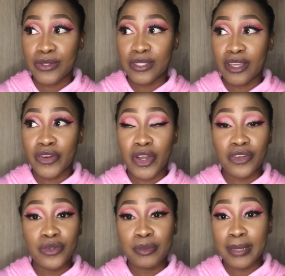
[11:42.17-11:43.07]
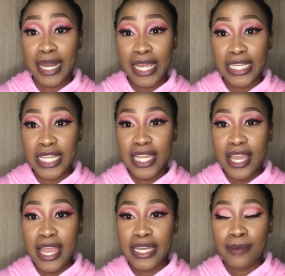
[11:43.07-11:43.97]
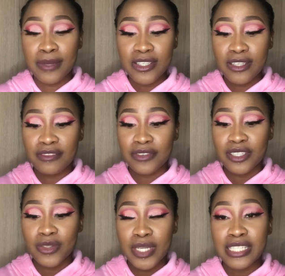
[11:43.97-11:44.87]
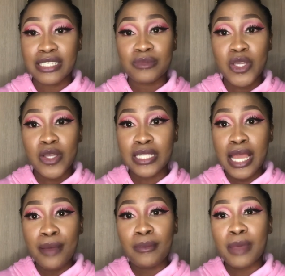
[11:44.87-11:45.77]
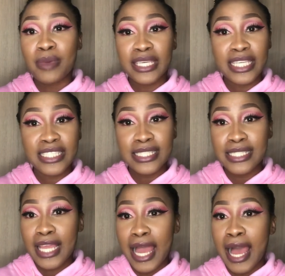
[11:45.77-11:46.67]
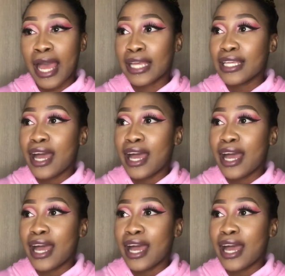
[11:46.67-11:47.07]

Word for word: they're not replying, and I'm out here frustrated because my packages are,